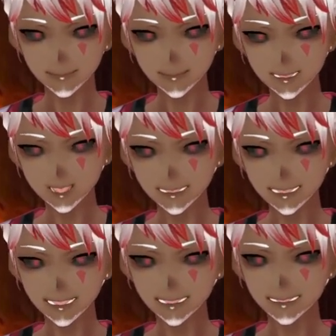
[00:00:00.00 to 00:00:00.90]
It was
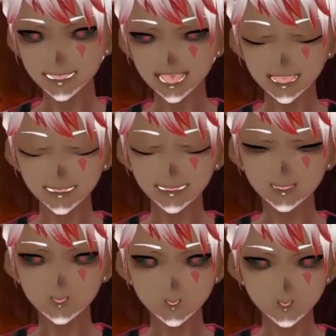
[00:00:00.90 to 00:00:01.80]
easy enough
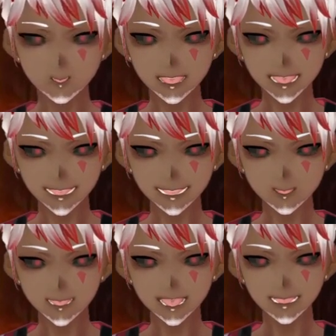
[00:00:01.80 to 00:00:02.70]
to talk about it
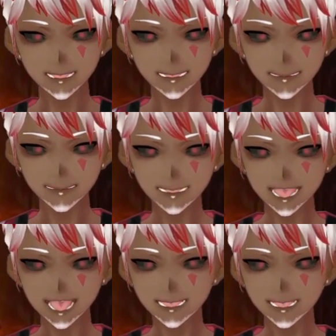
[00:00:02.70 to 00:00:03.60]
with my friend
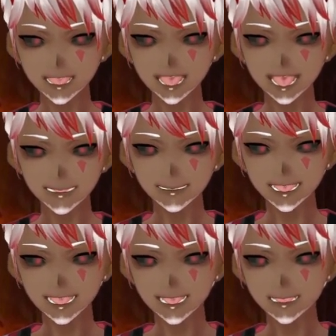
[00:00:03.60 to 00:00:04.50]
Sean in my
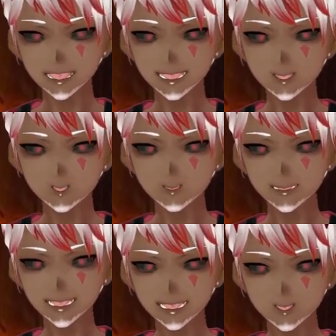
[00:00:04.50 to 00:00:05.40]
second interview
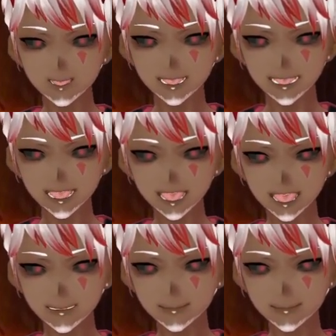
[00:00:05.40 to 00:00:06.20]
video with him.